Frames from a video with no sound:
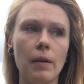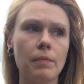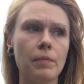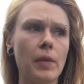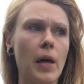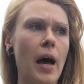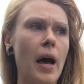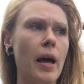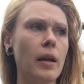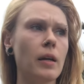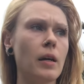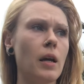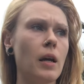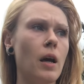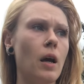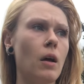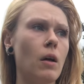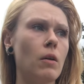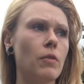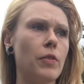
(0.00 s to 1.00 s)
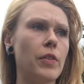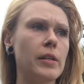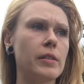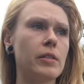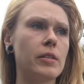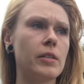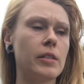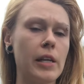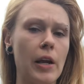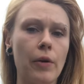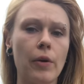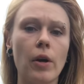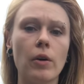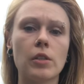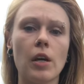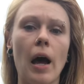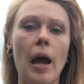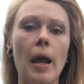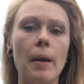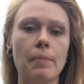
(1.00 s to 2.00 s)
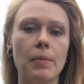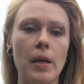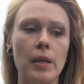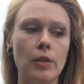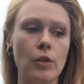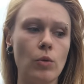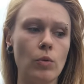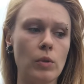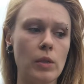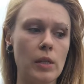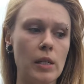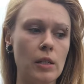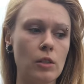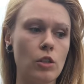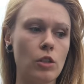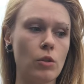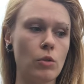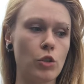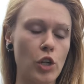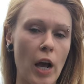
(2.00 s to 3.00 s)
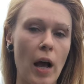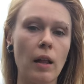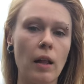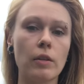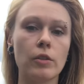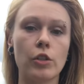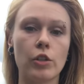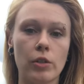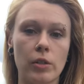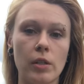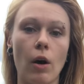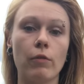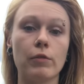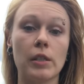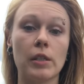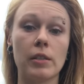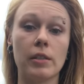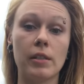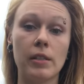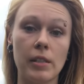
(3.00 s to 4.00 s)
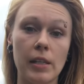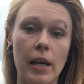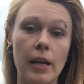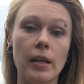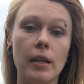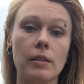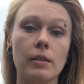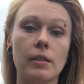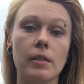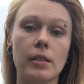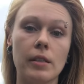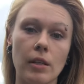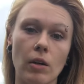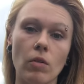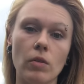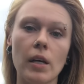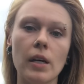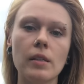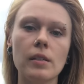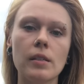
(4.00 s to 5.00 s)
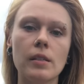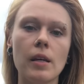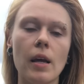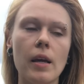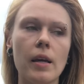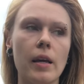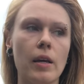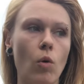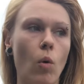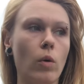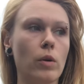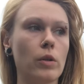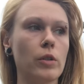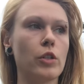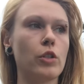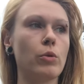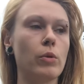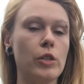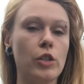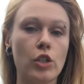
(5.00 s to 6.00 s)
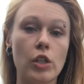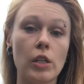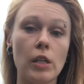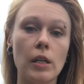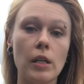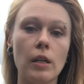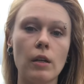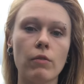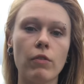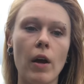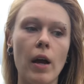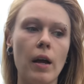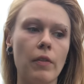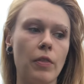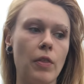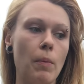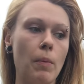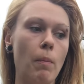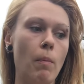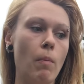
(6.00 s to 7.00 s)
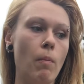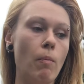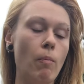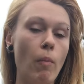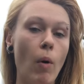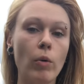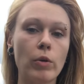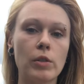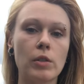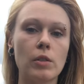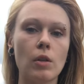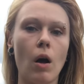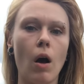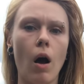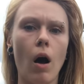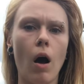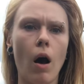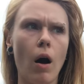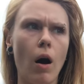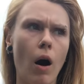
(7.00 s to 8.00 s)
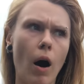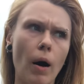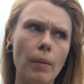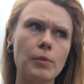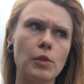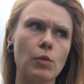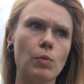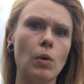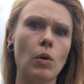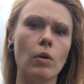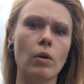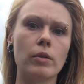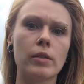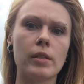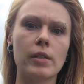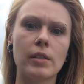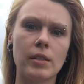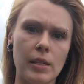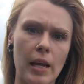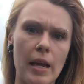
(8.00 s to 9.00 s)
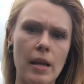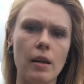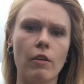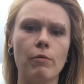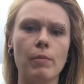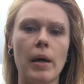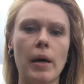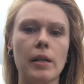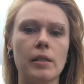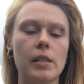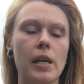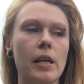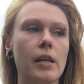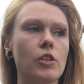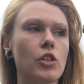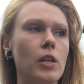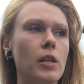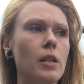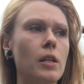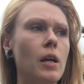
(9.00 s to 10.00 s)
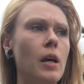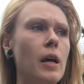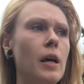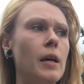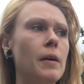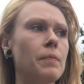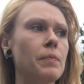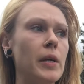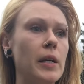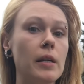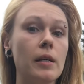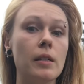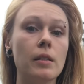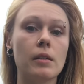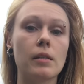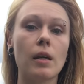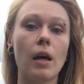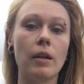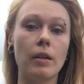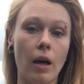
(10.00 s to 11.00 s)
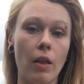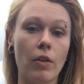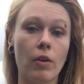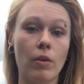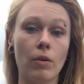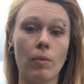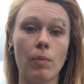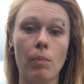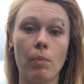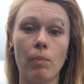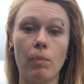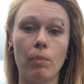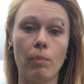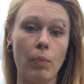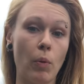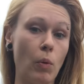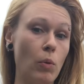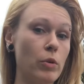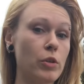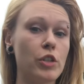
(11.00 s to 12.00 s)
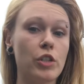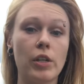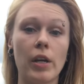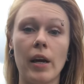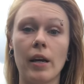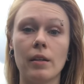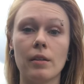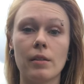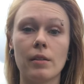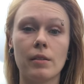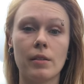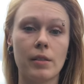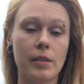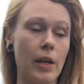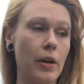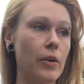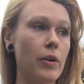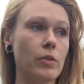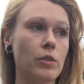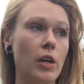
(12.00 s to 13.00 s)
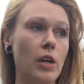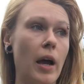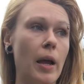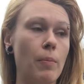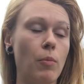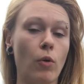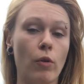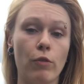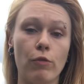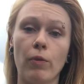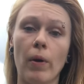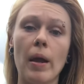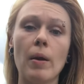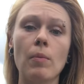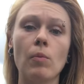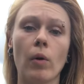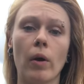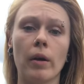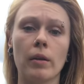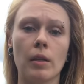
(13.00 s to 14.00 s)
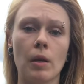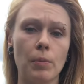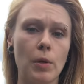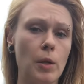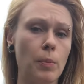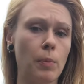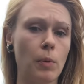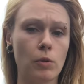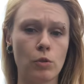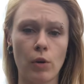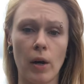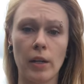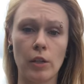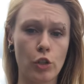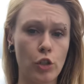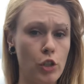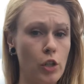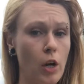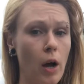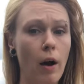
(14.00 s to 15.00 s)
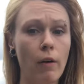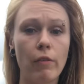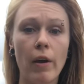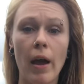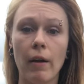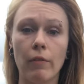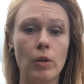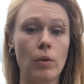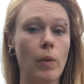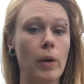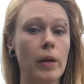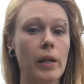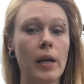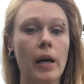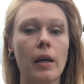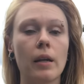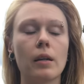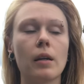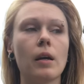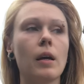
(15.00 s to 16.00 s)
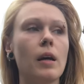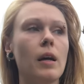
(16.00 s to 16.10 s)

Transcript: That this stereotype that you need to challenge yourself to sit in stillness in order to achieve the most optimal state of meditation is another bullshit stereotype or framework that people try to shove everyone in.